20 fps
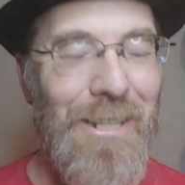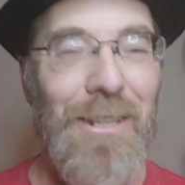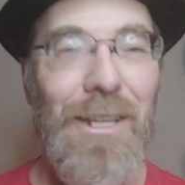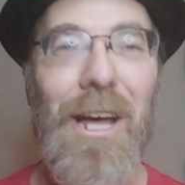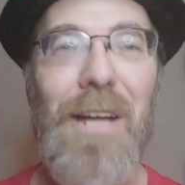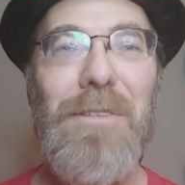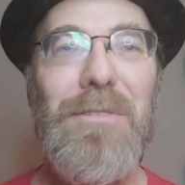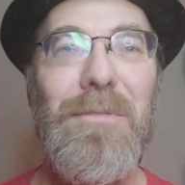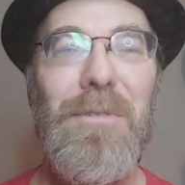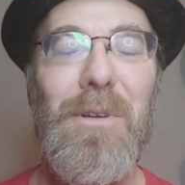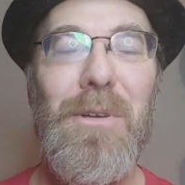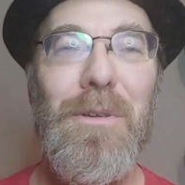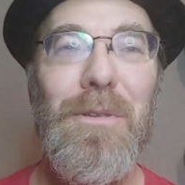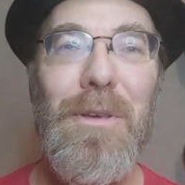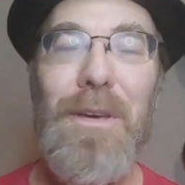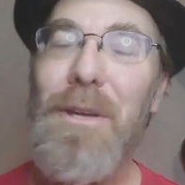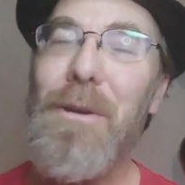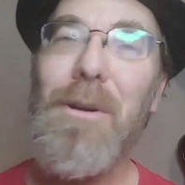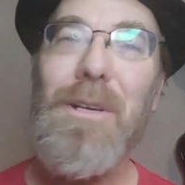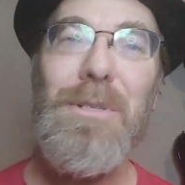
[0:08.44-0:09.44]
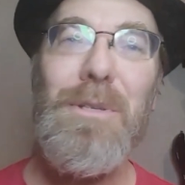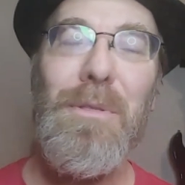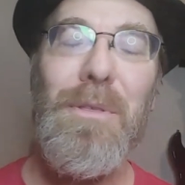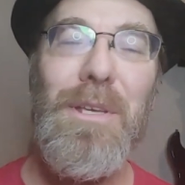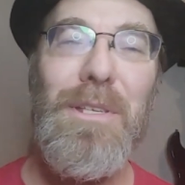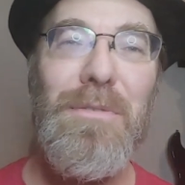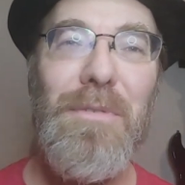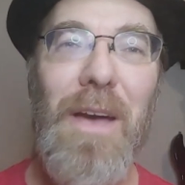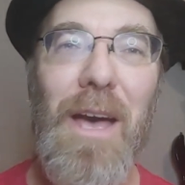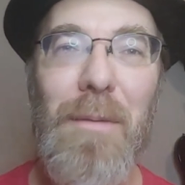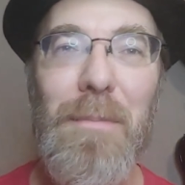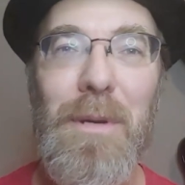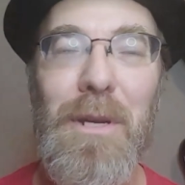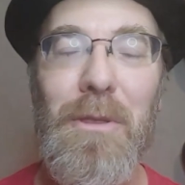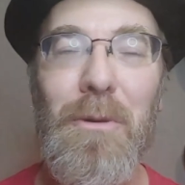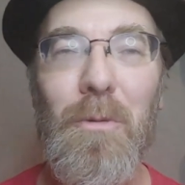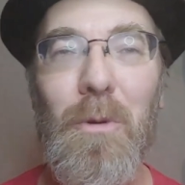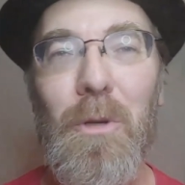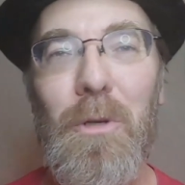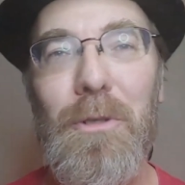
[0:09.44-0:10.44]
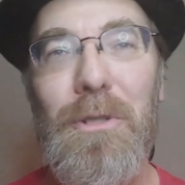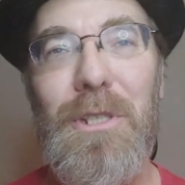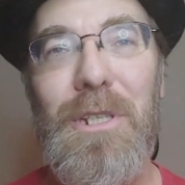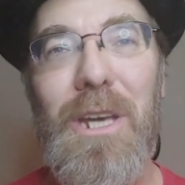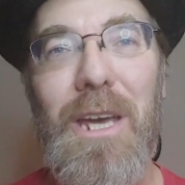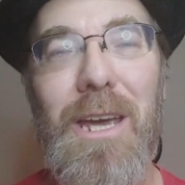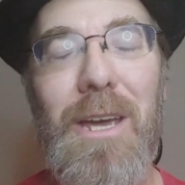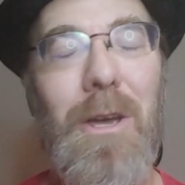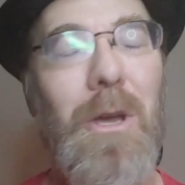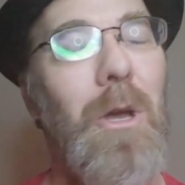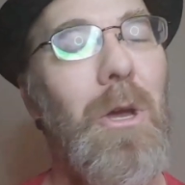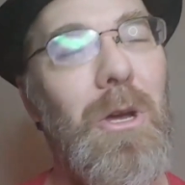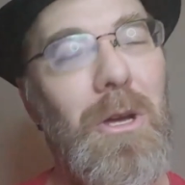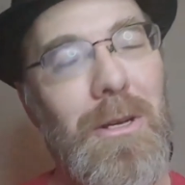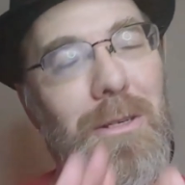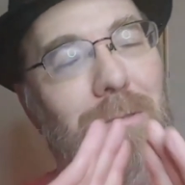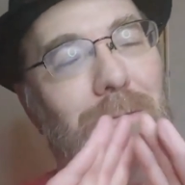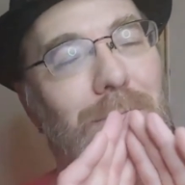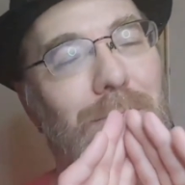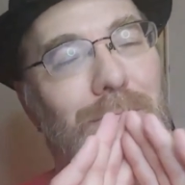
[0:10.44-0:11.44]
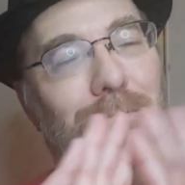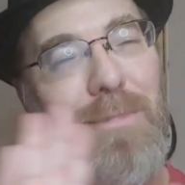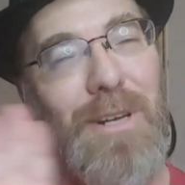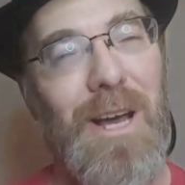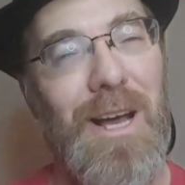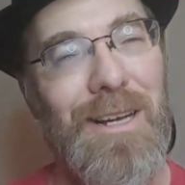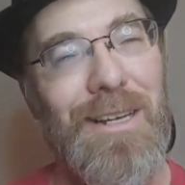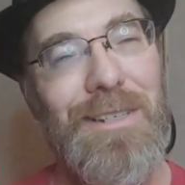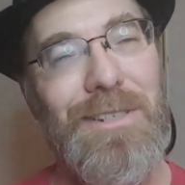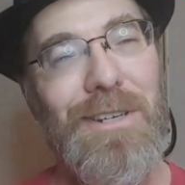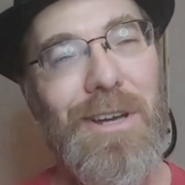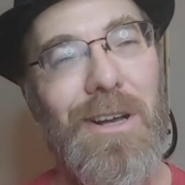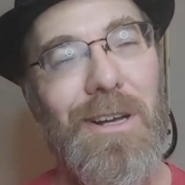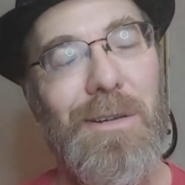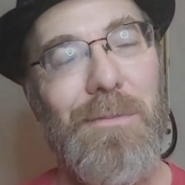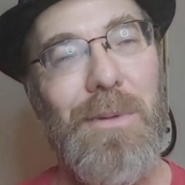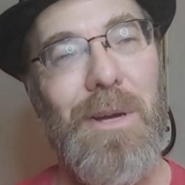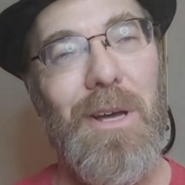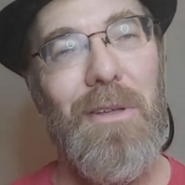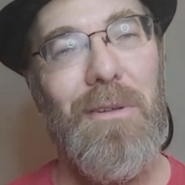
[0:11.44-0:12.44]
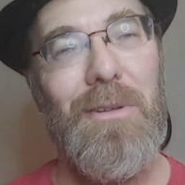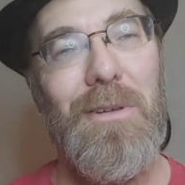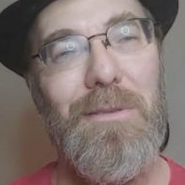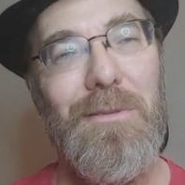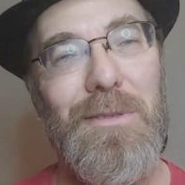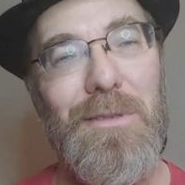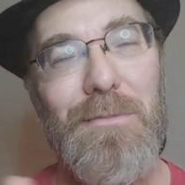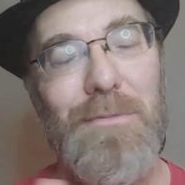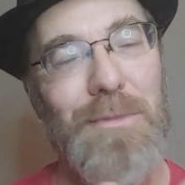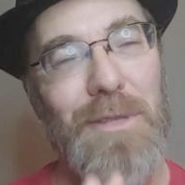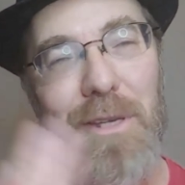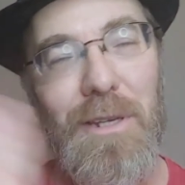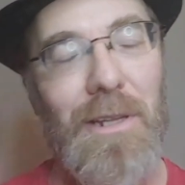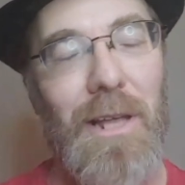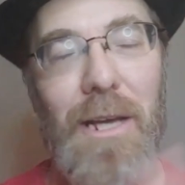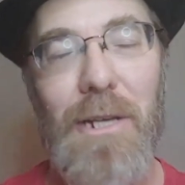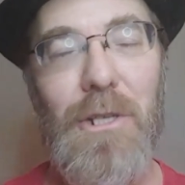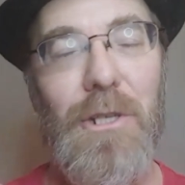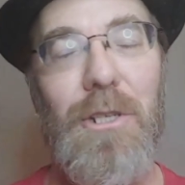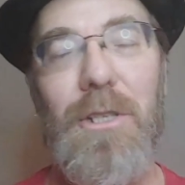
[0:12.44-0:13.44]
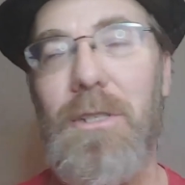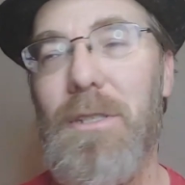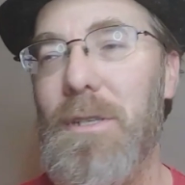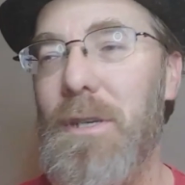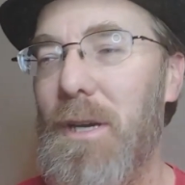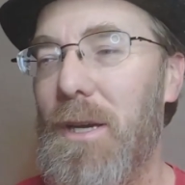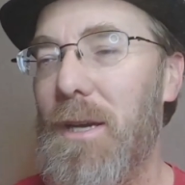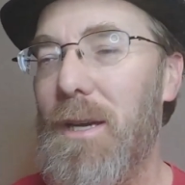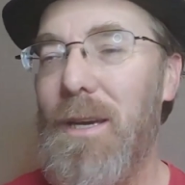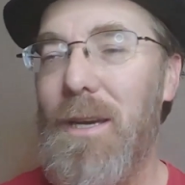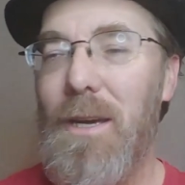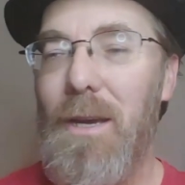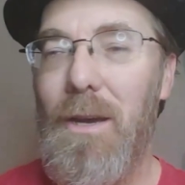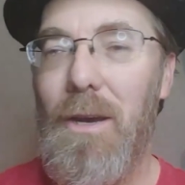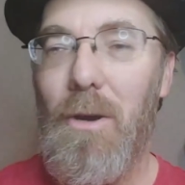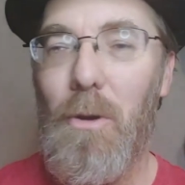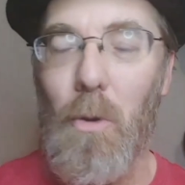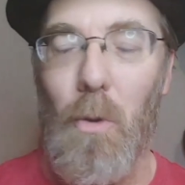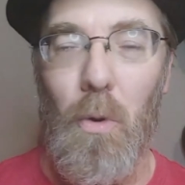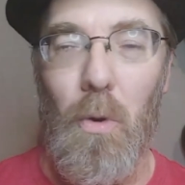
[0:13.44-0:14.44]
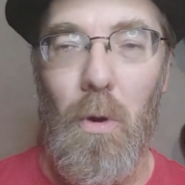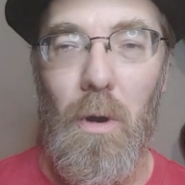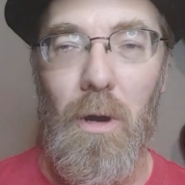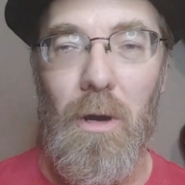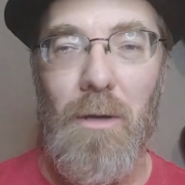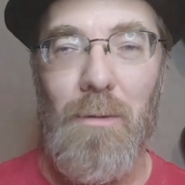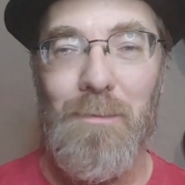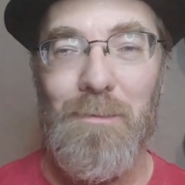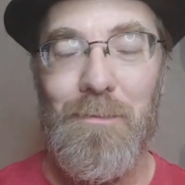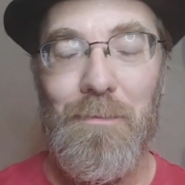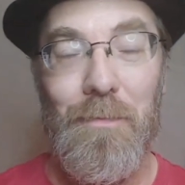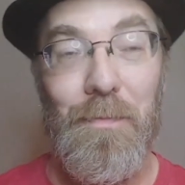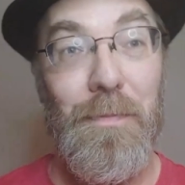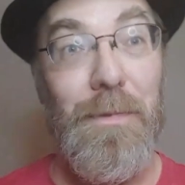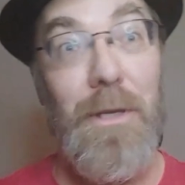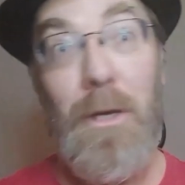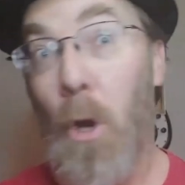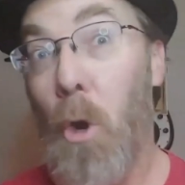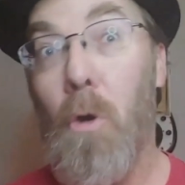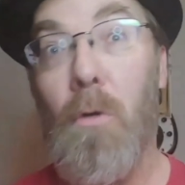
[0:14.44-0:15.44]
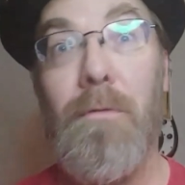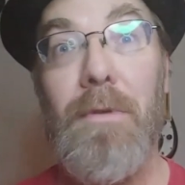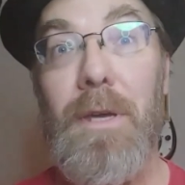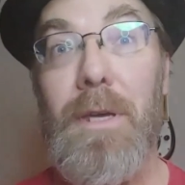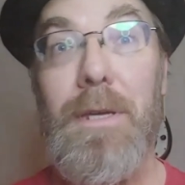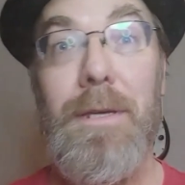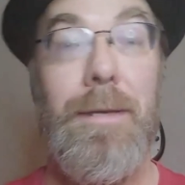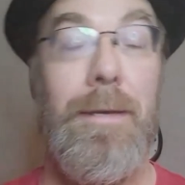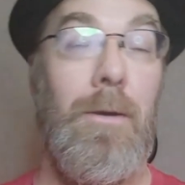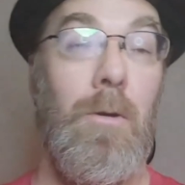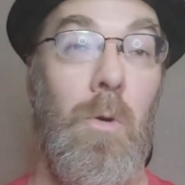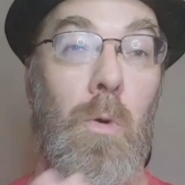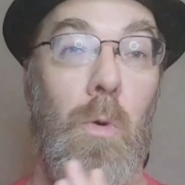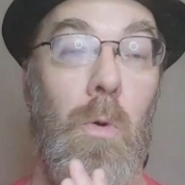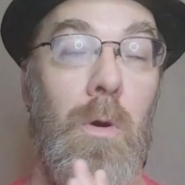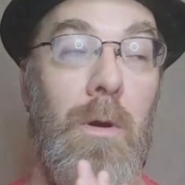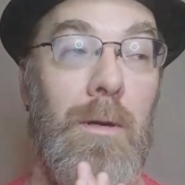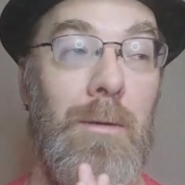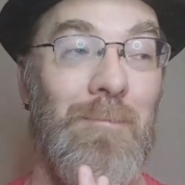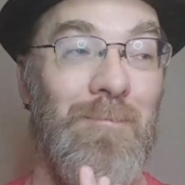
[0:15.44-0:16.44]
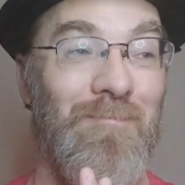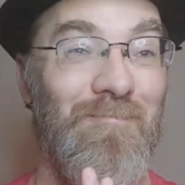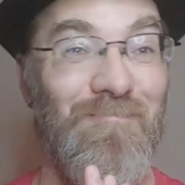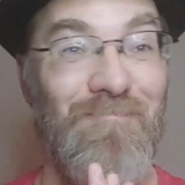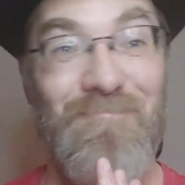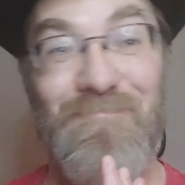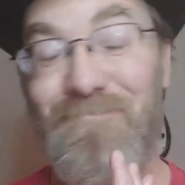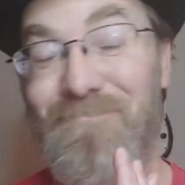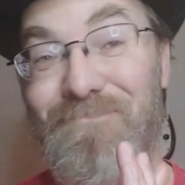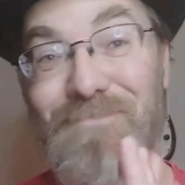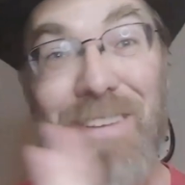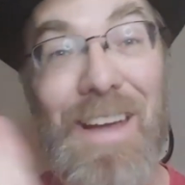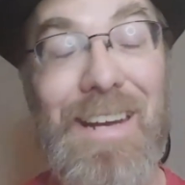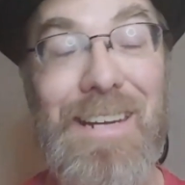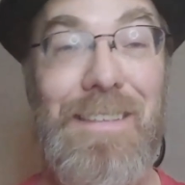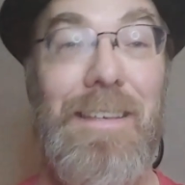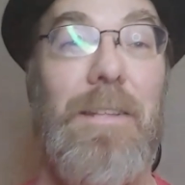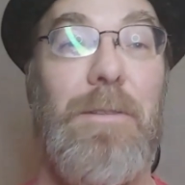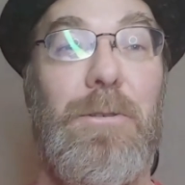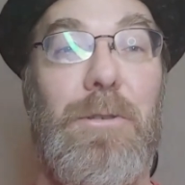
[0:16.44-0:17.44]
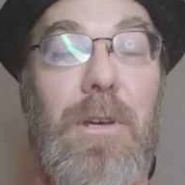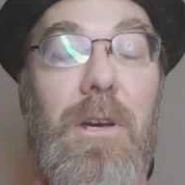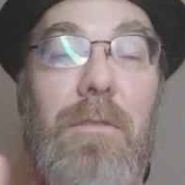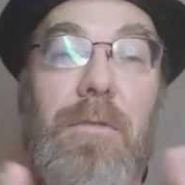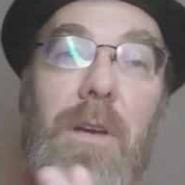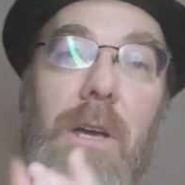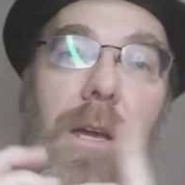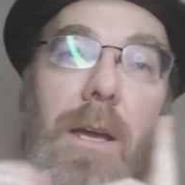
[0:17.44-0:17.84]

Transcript: Lots of interesting things have happened in the world today. I'm not going to talk about the, the election or COVID or any of that stuff.